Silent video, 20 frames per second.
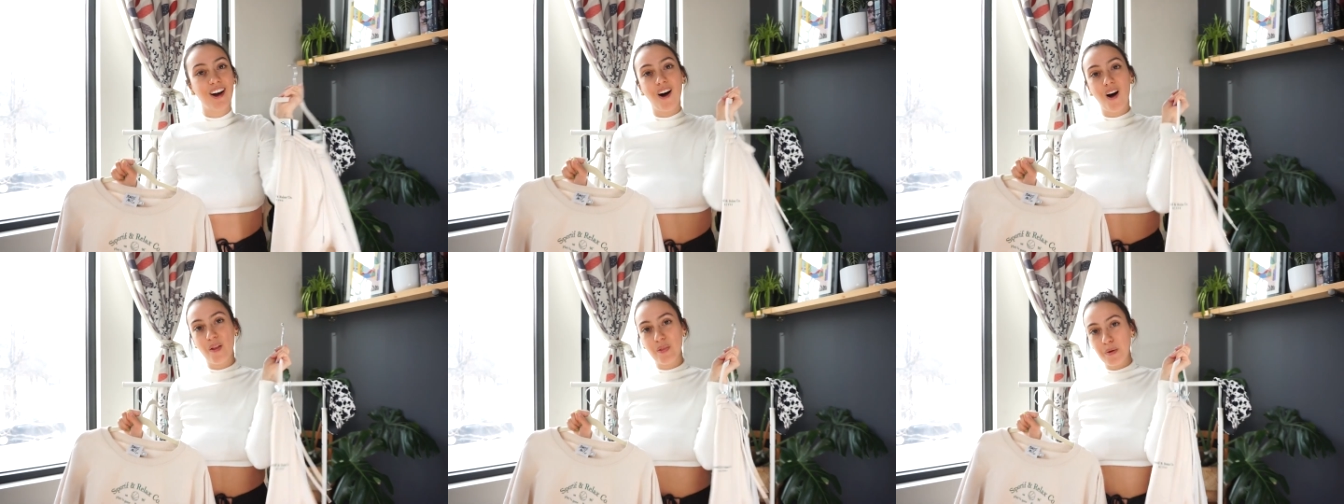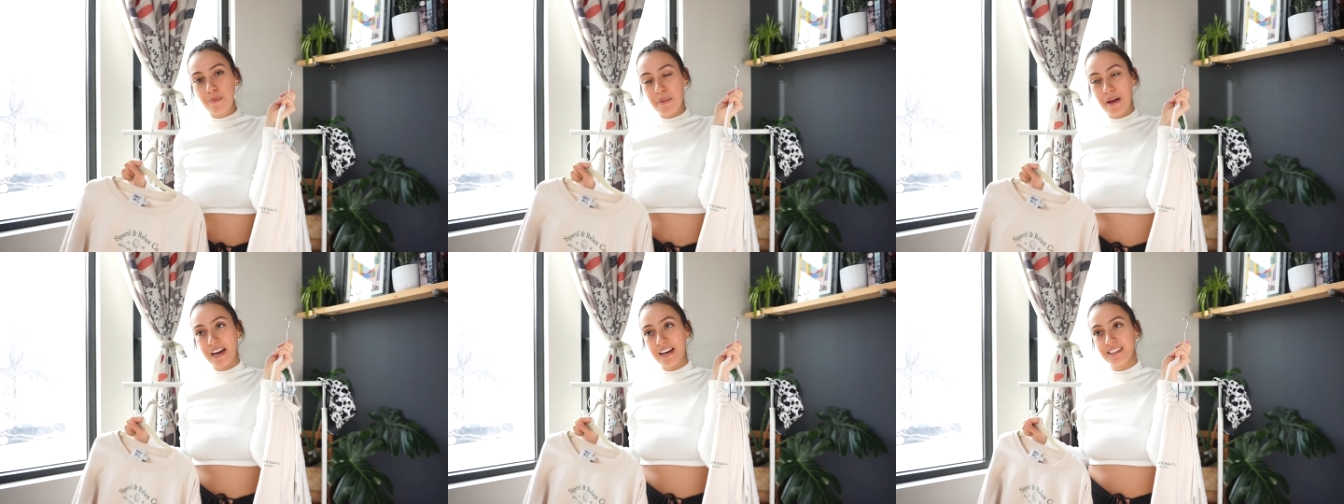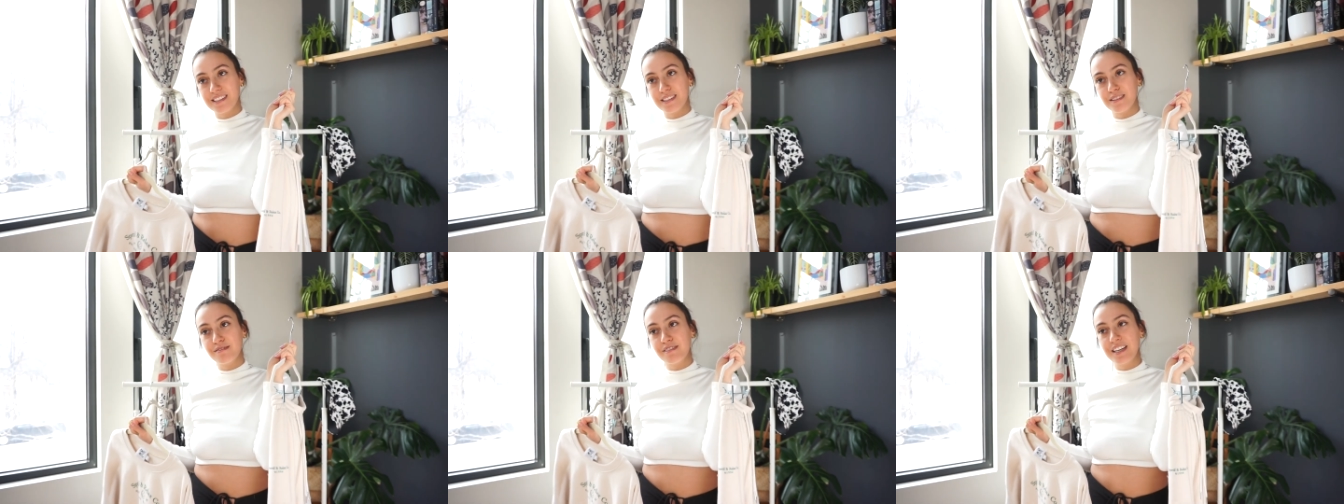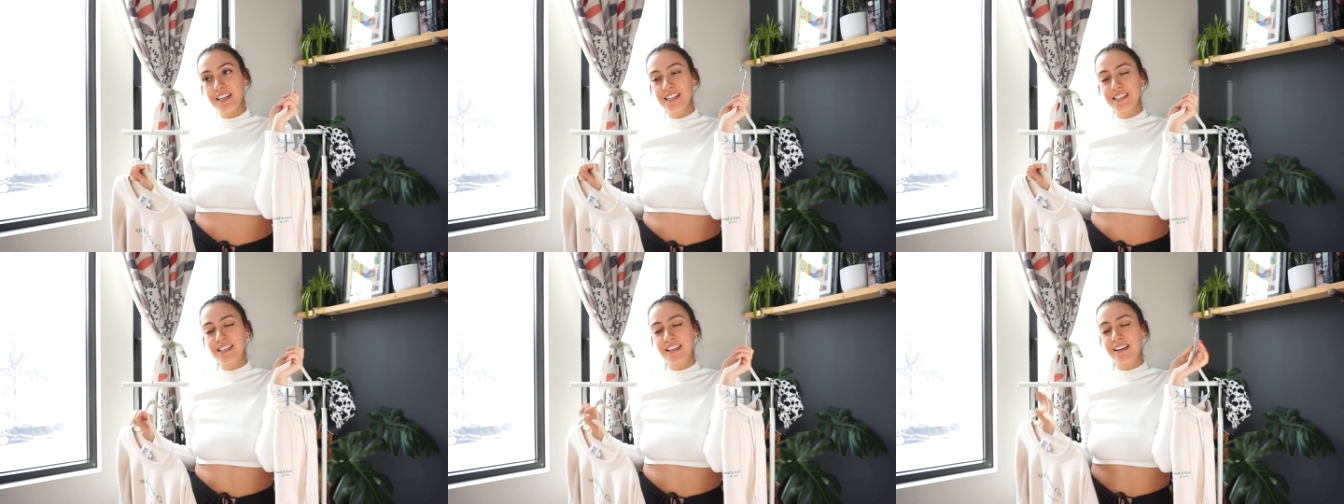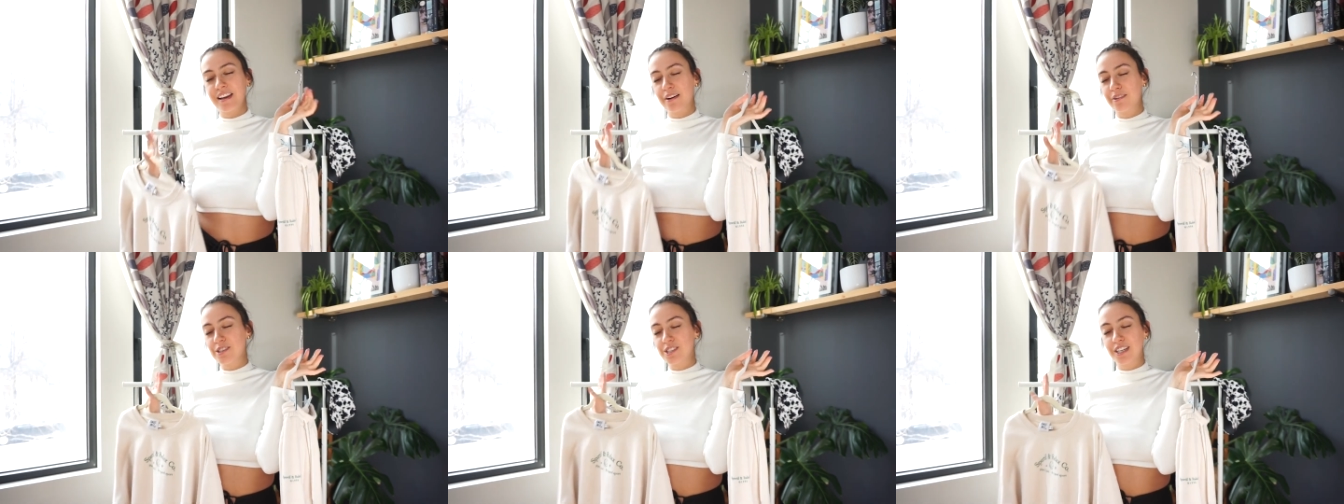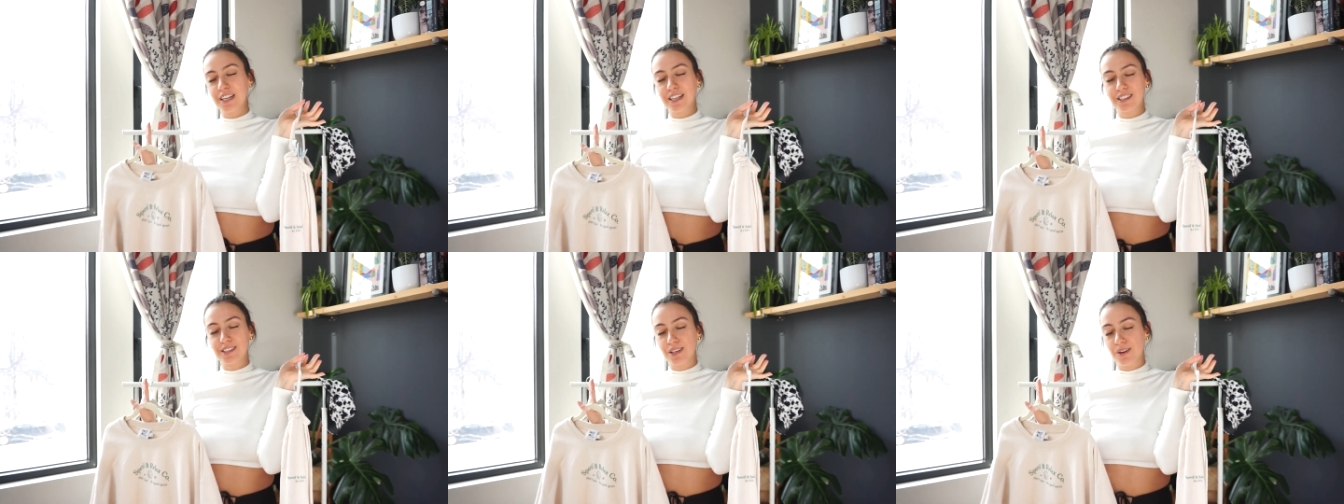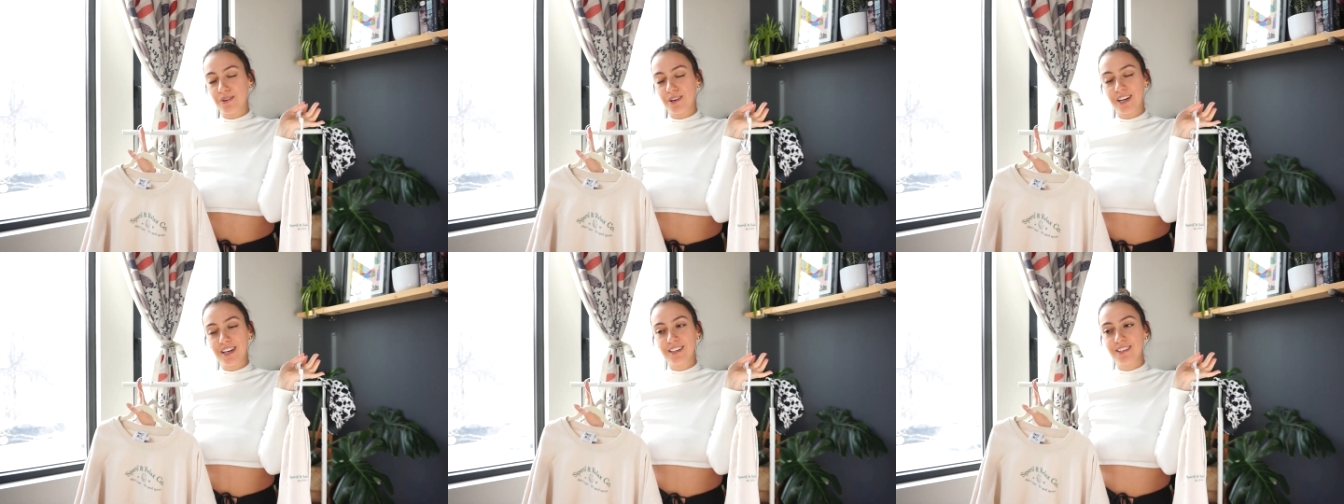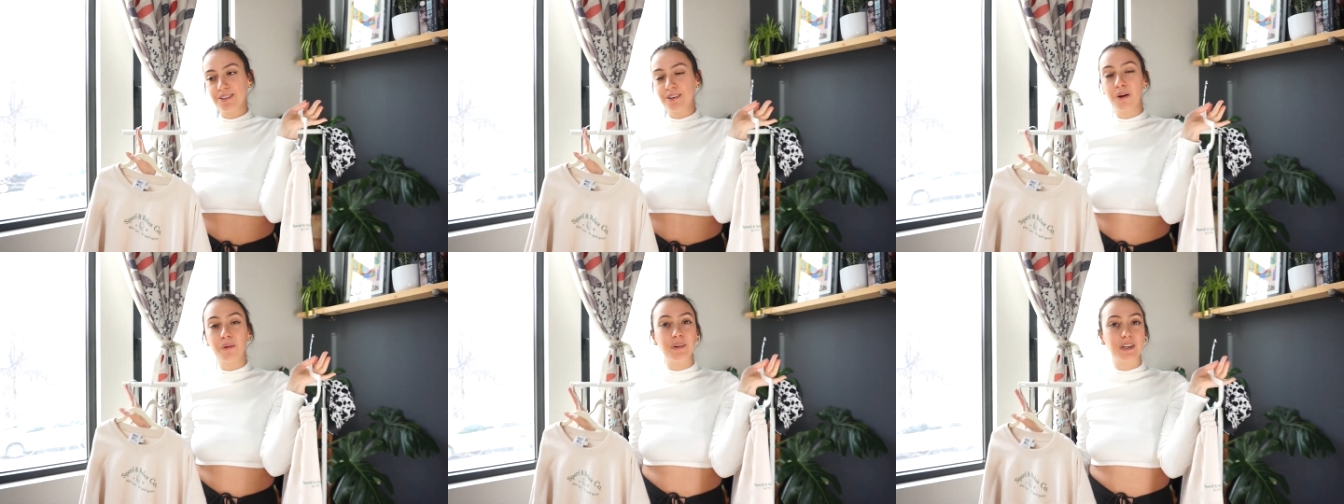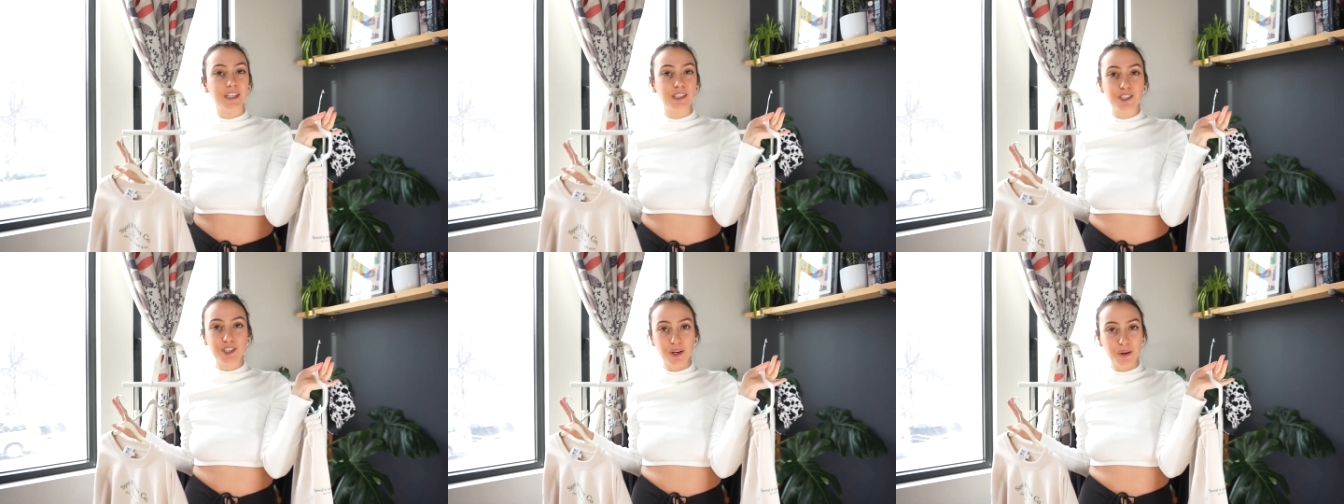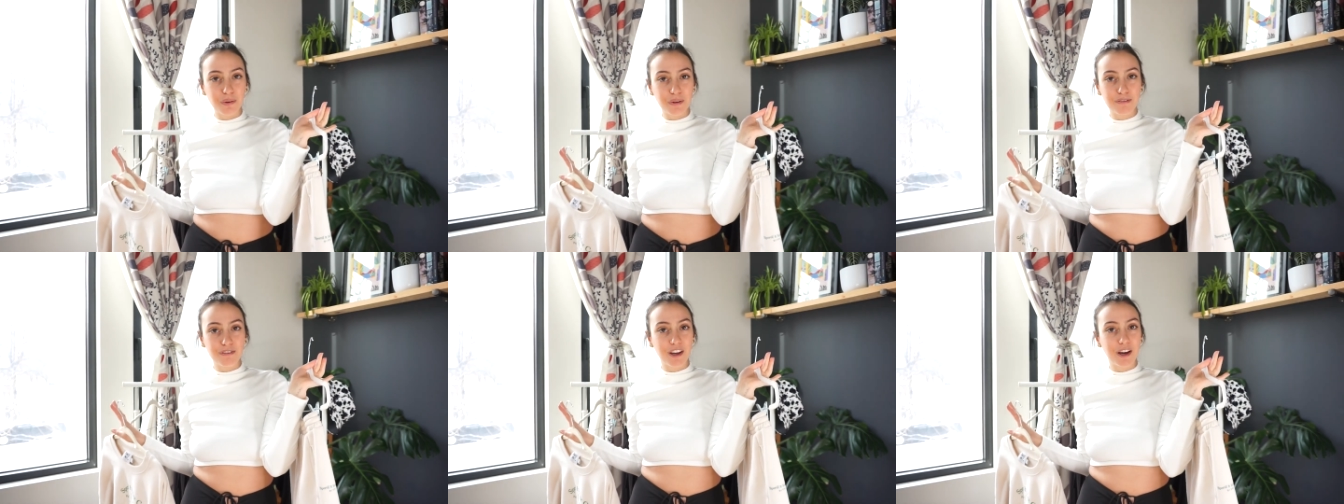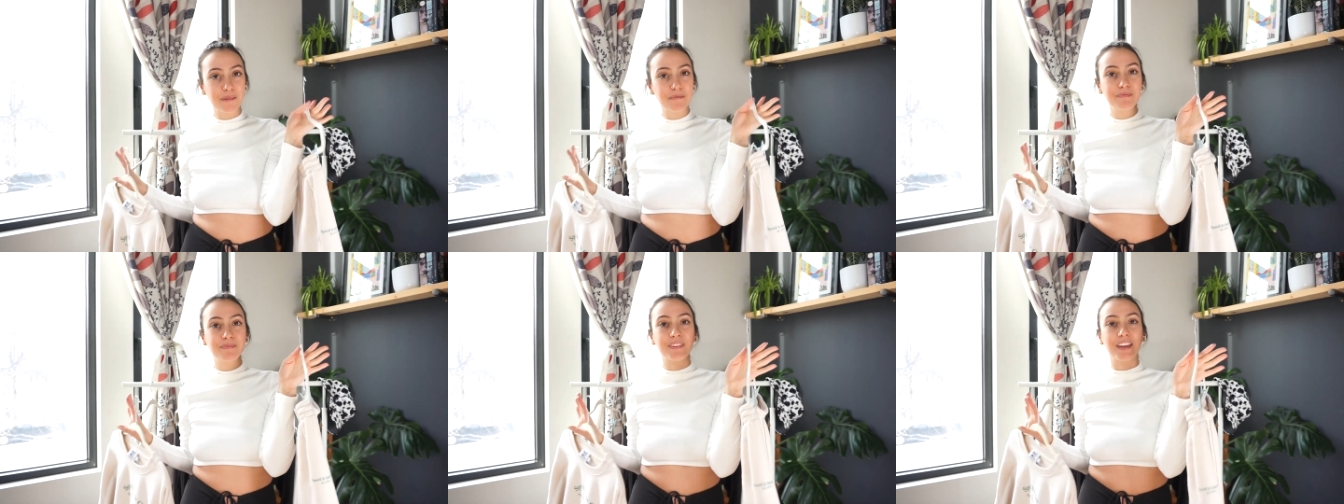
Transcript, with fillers: on the pants of these and then I was like, Zoe, you don't need two of them.